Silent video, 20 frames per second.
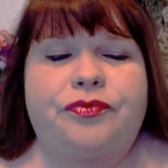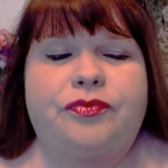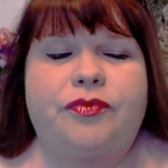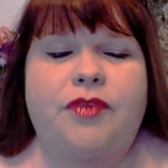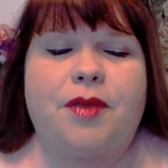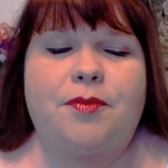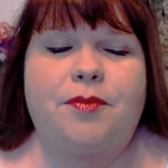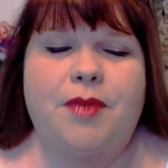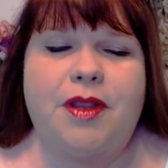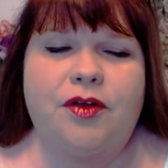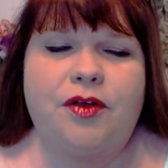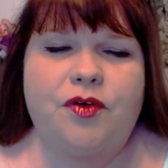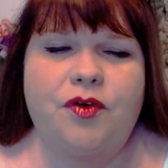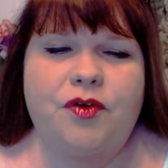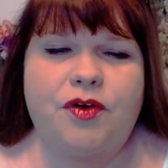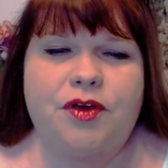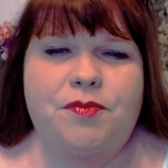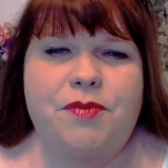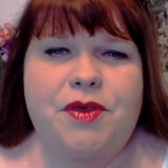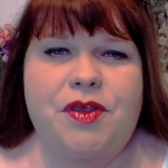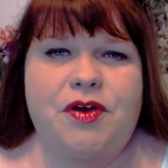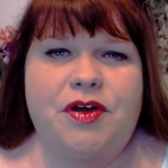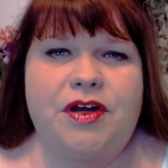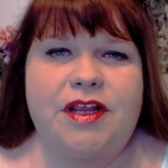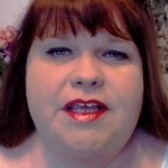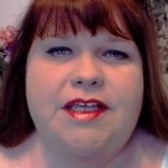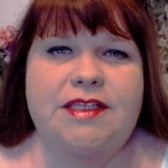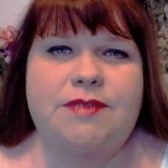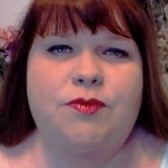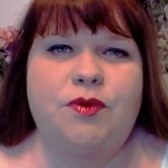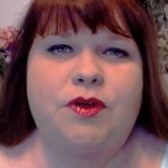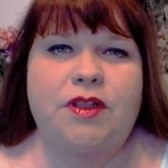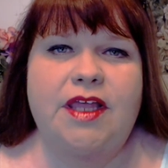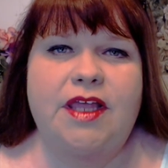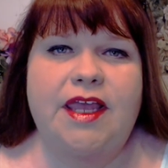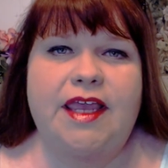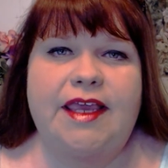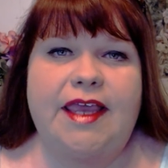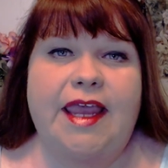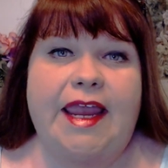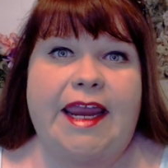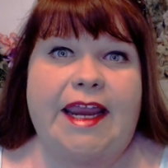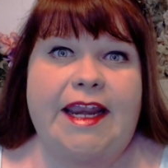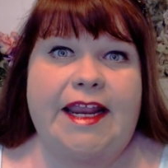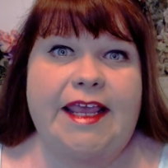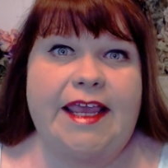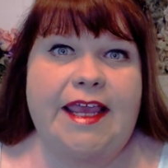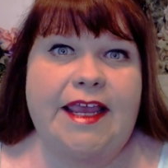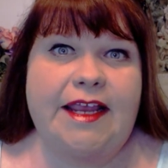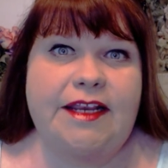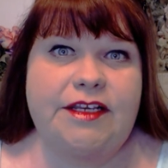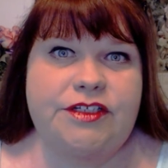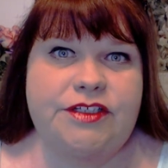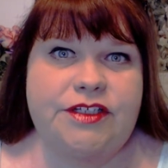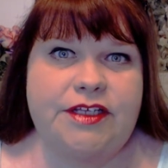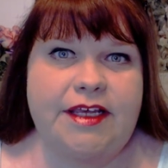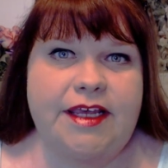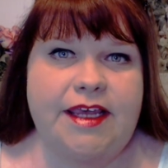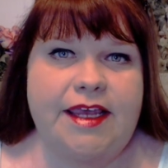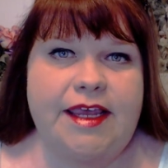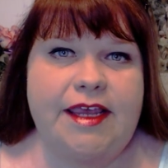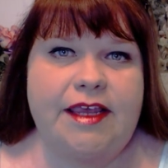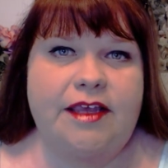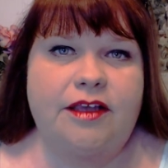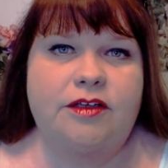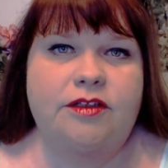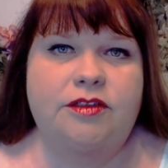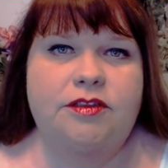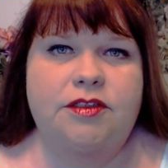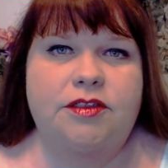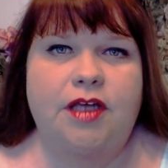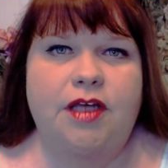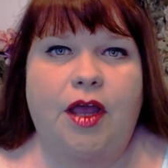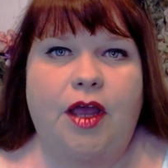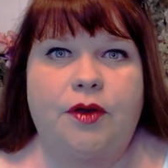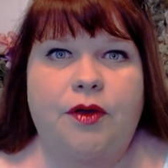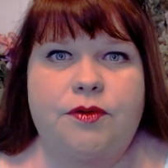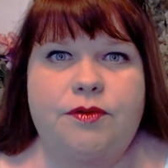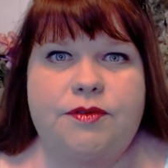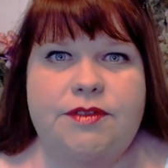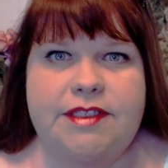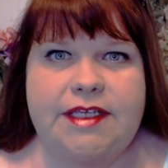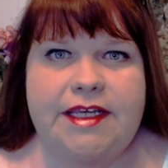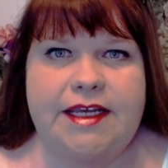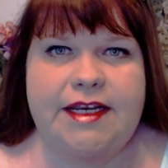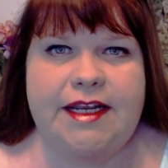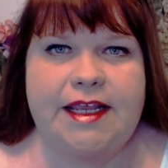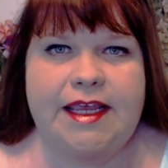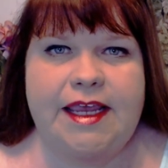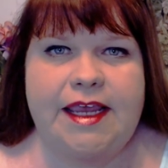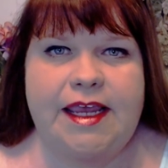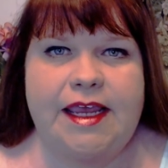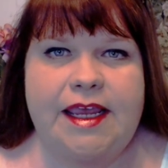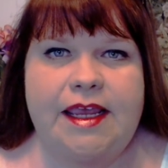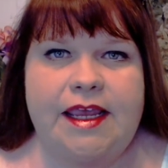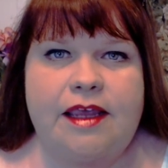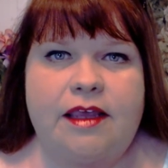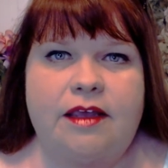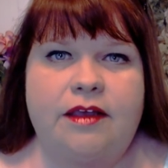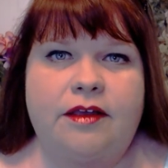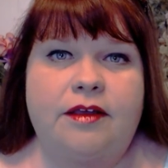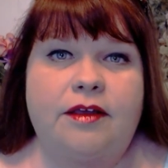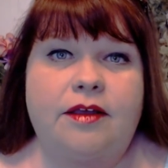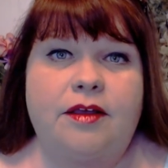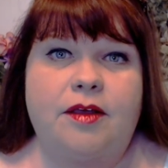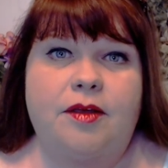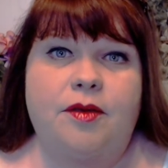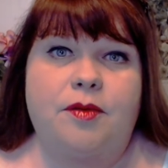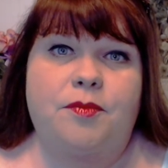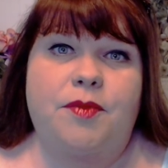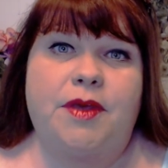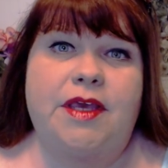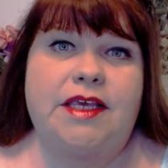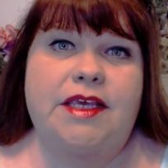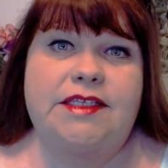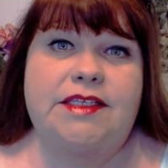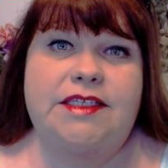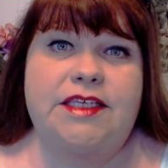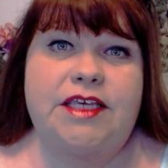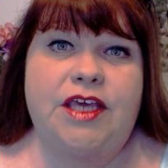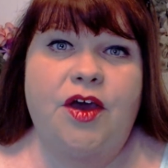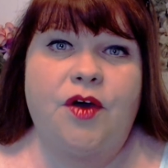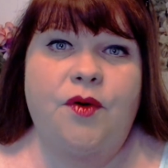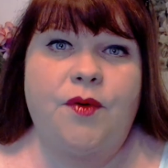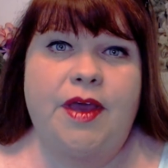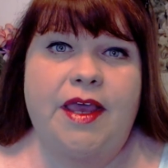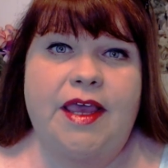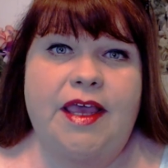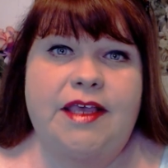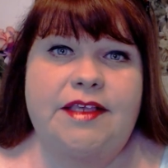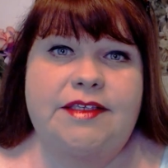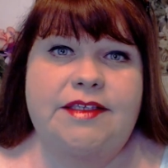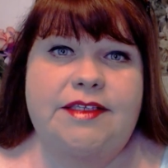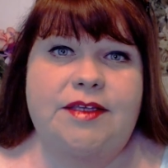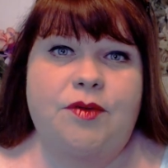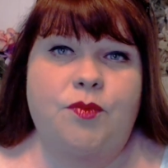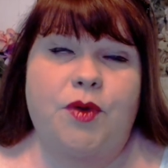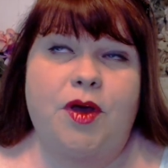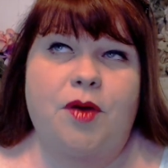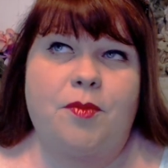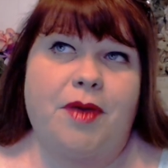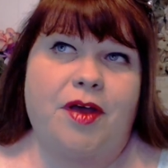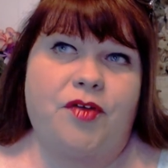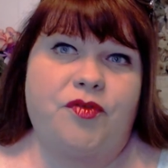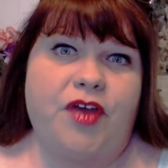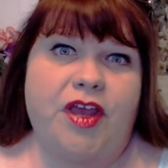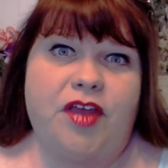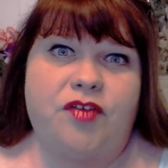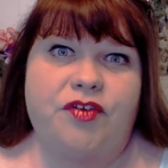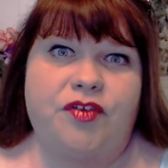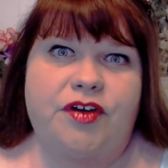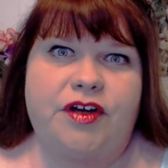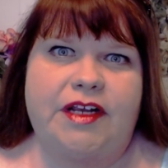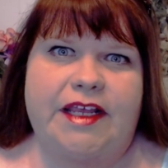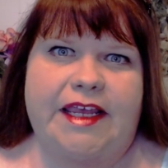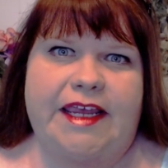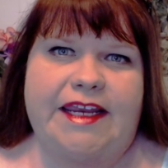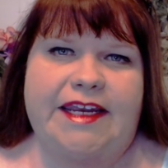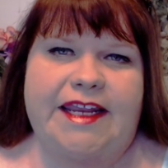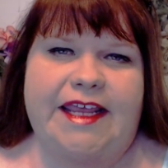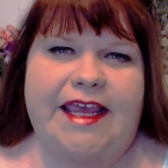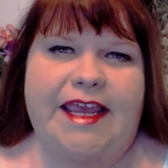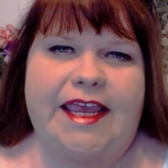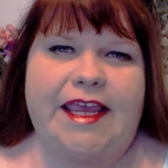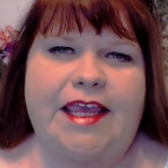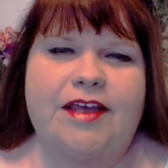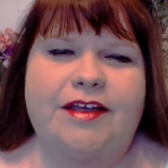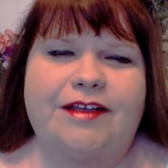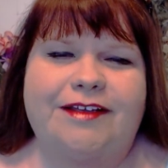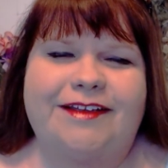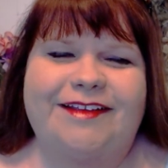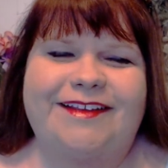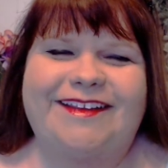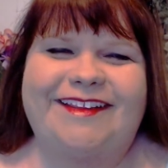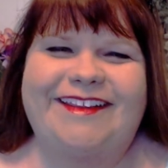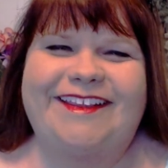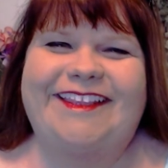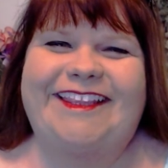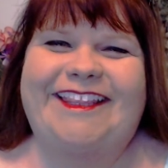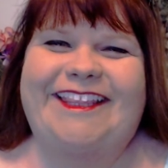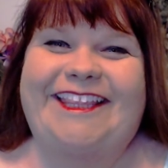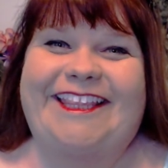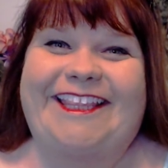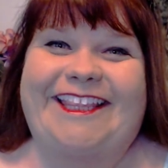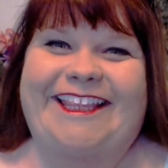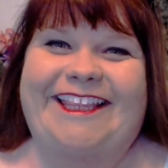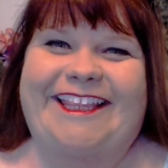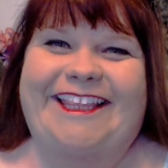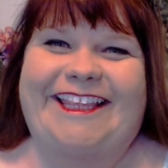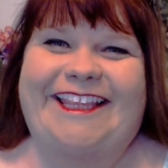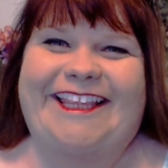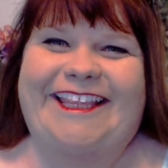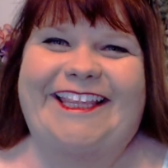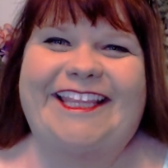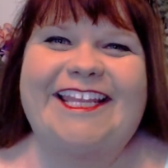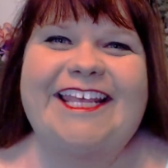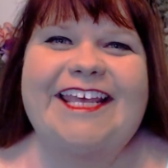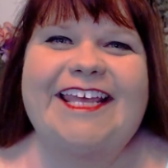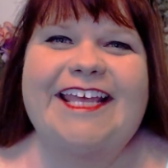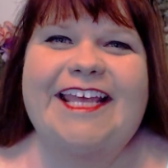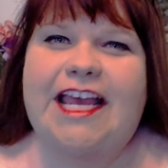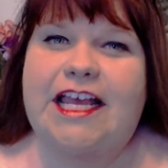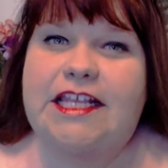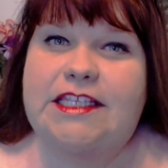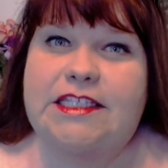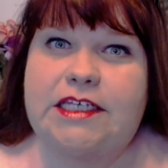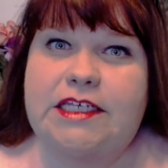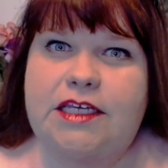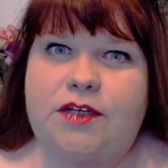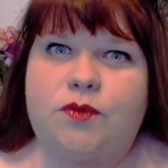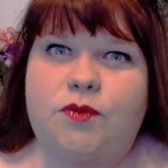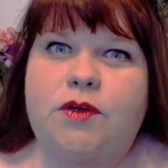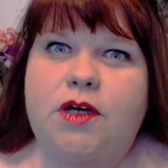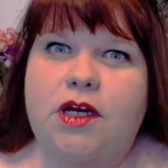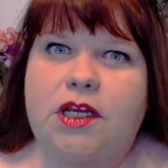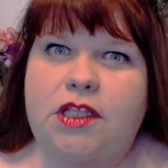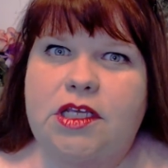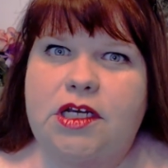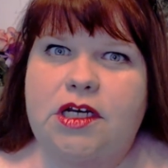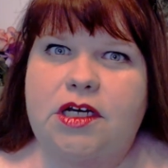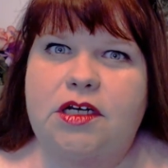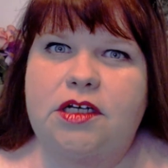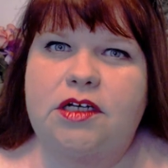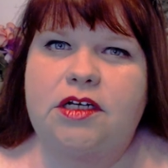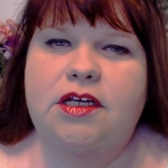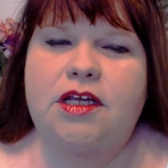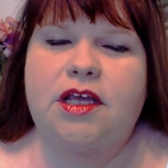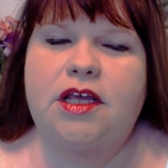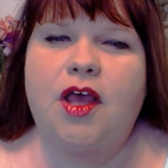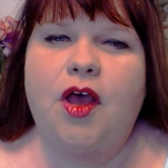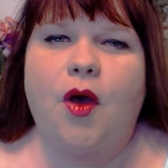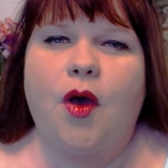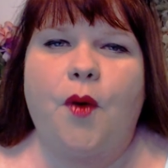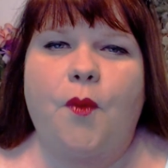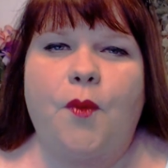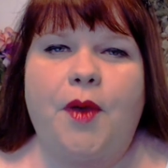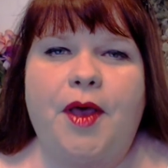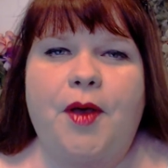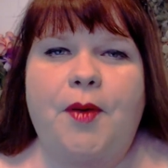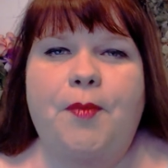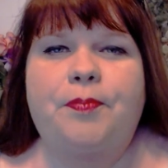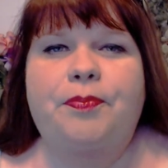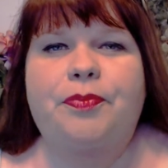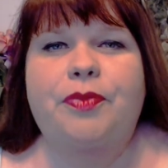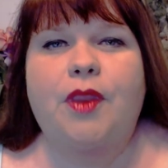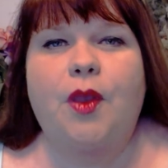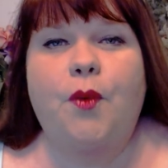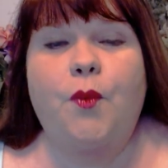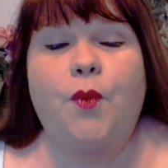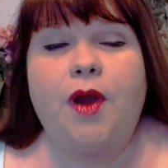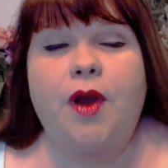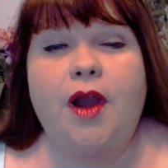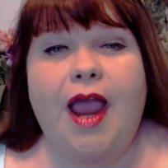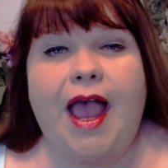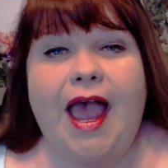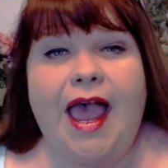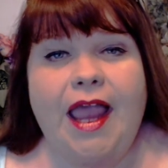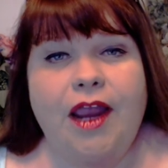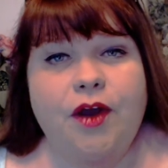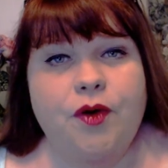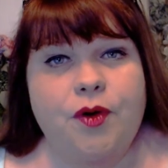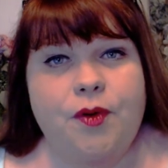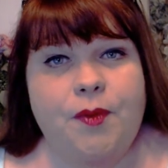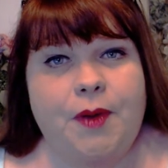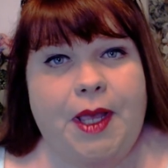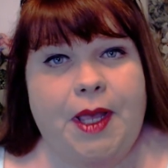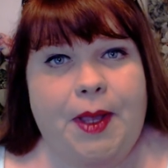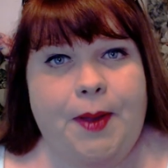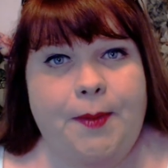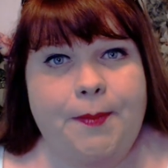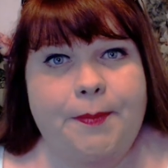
Medical community is more like ADHD, OCD, PCOS, and well, my favorite, ED. That's a good one right there. Well, where I grew up,